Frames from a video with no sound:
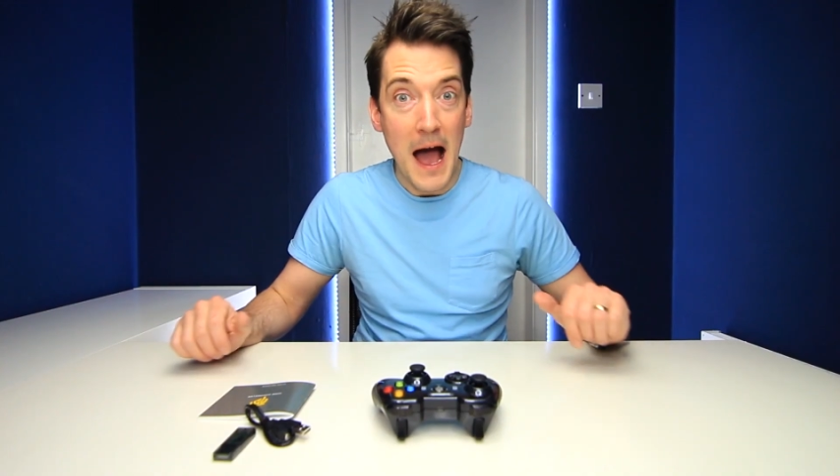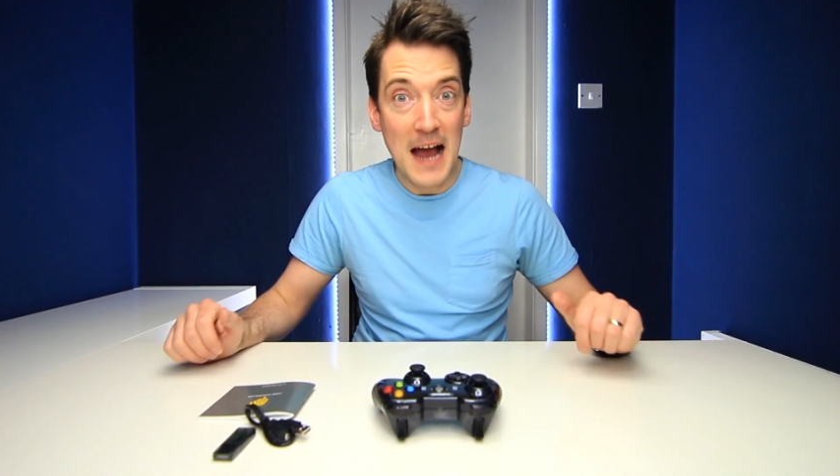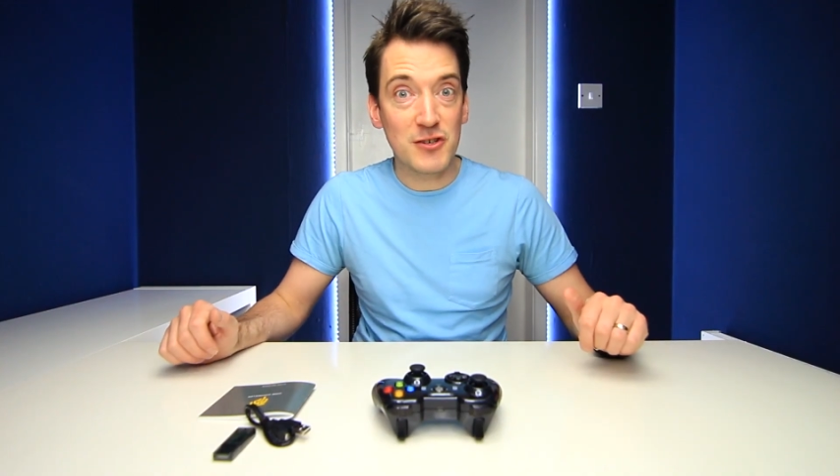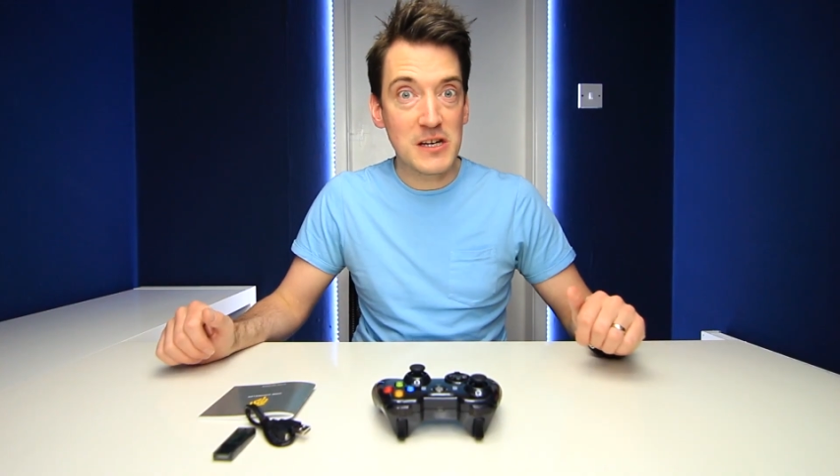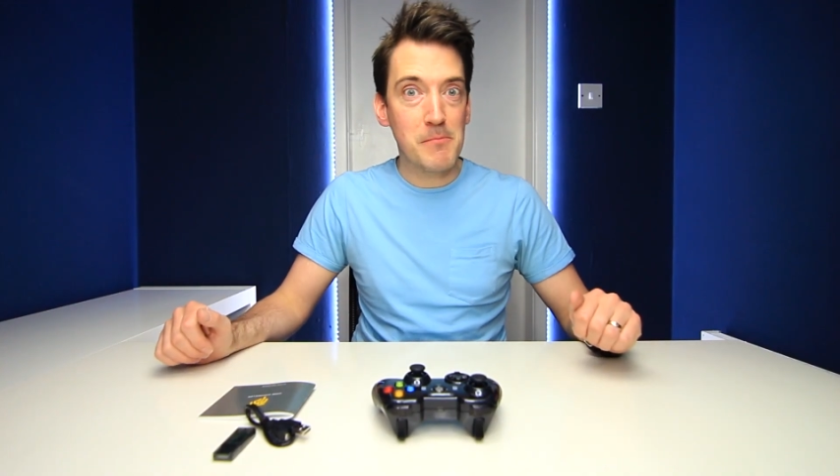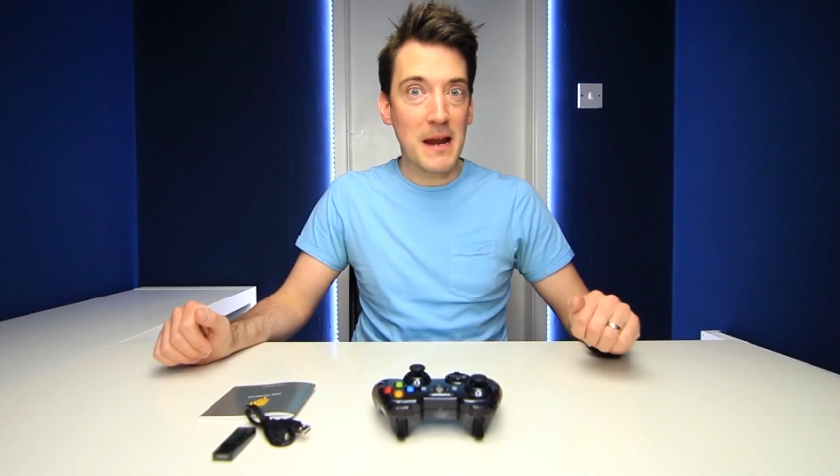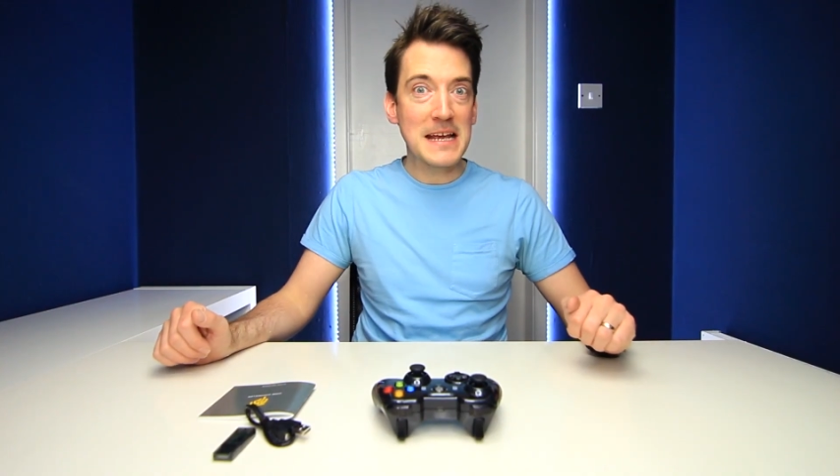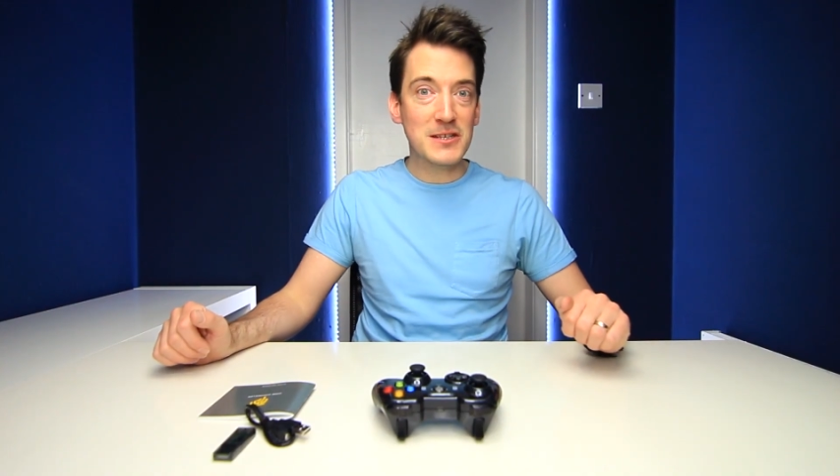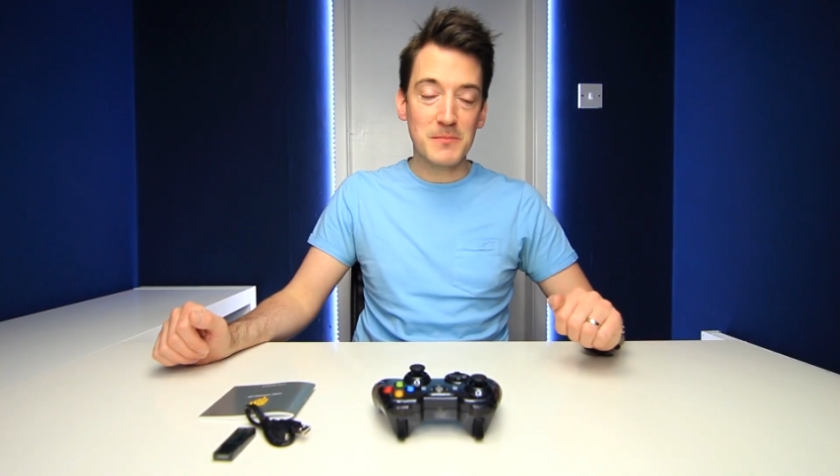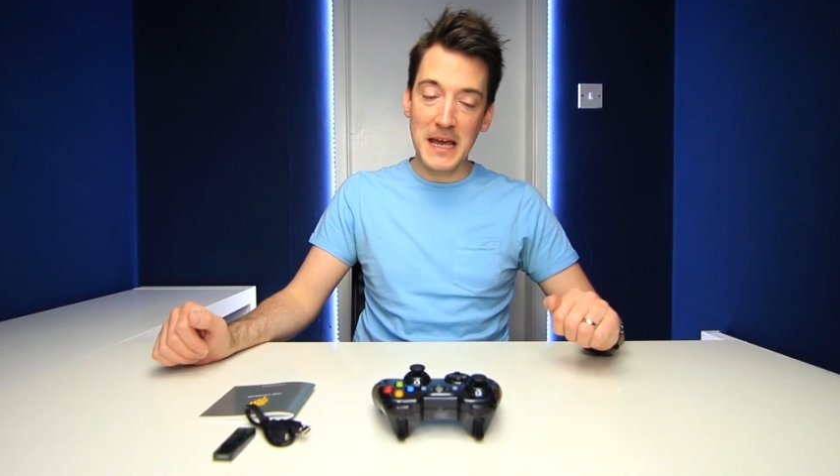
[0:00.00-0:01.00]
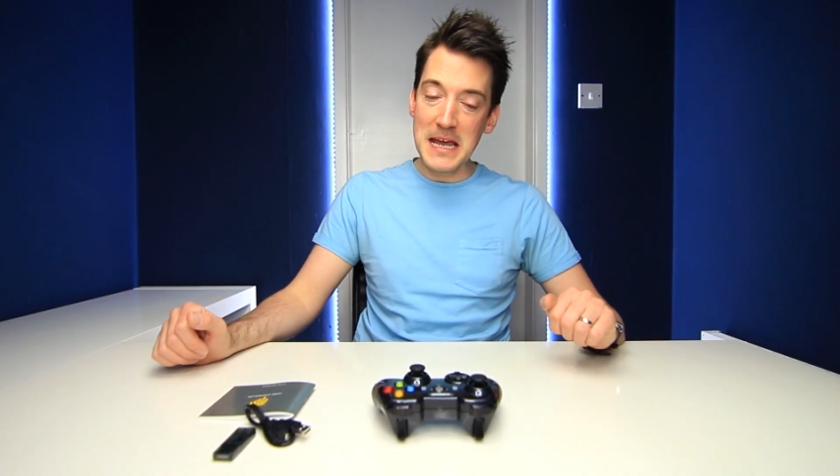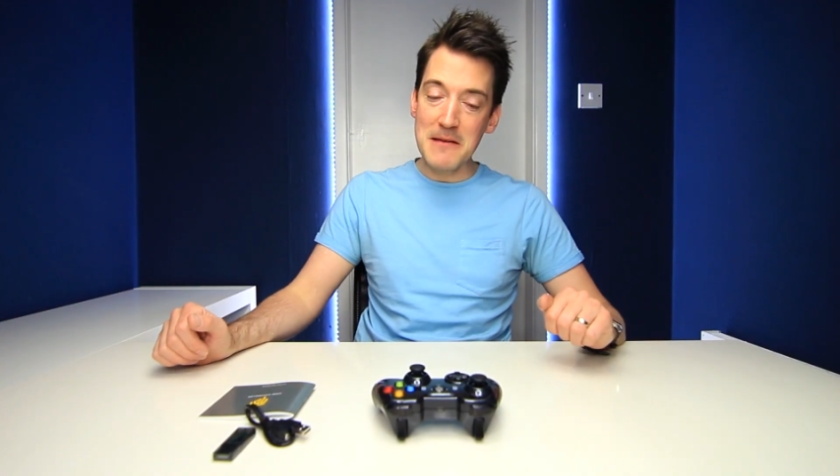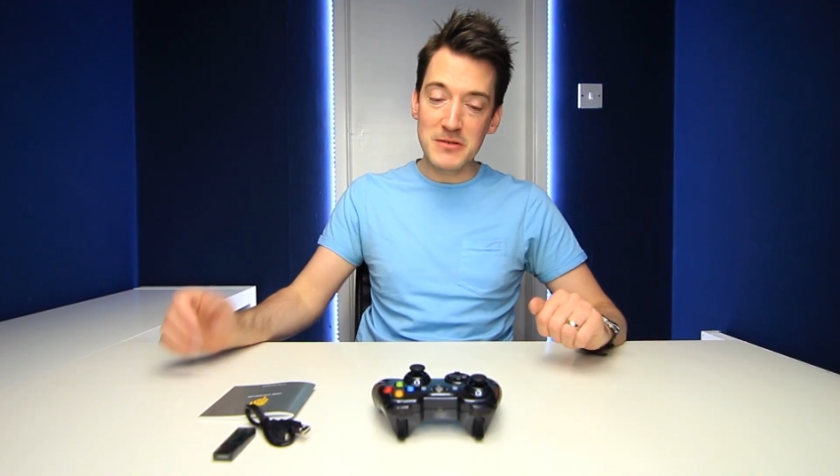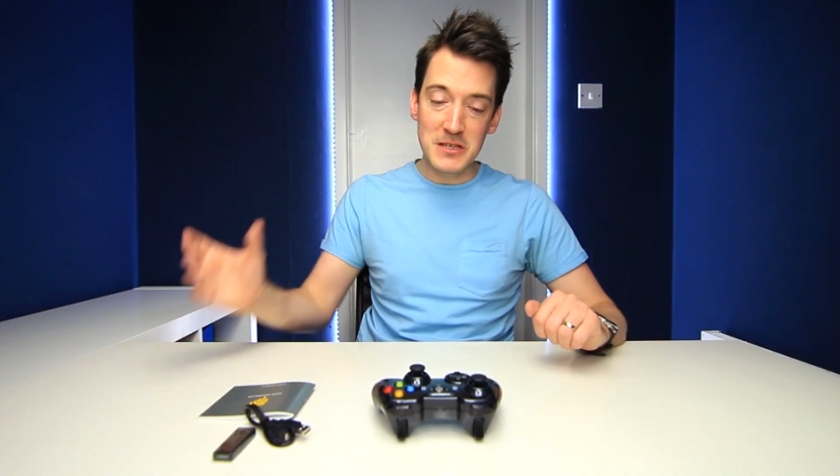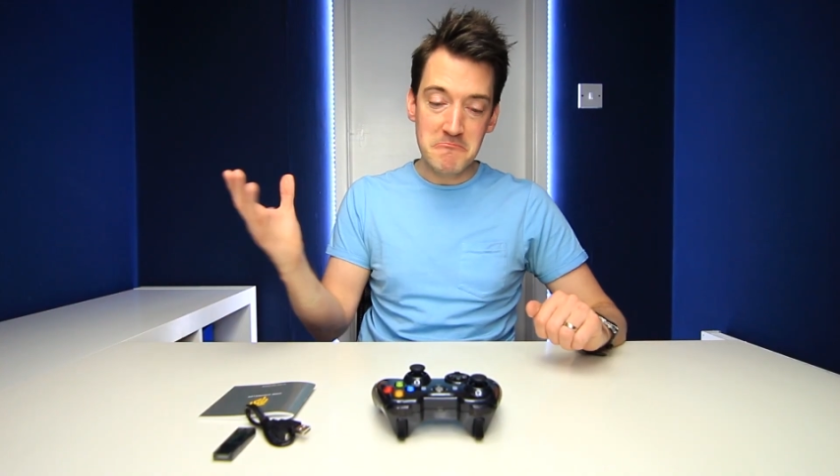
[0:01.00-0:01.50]
actually playing some
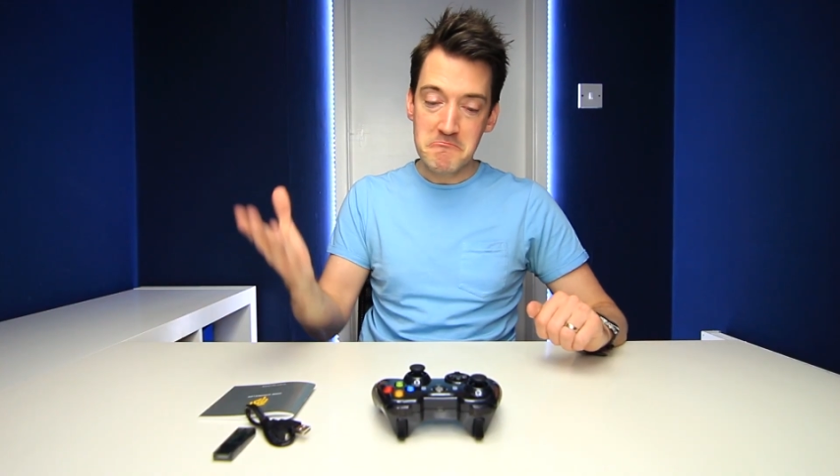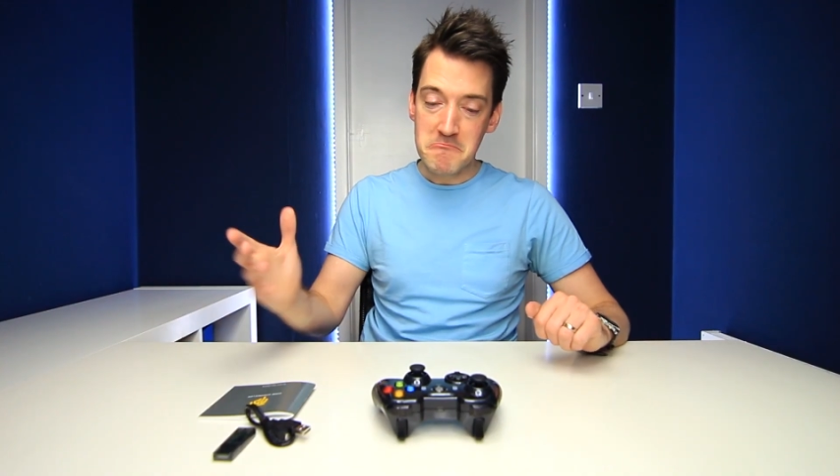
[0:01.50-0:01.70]
games,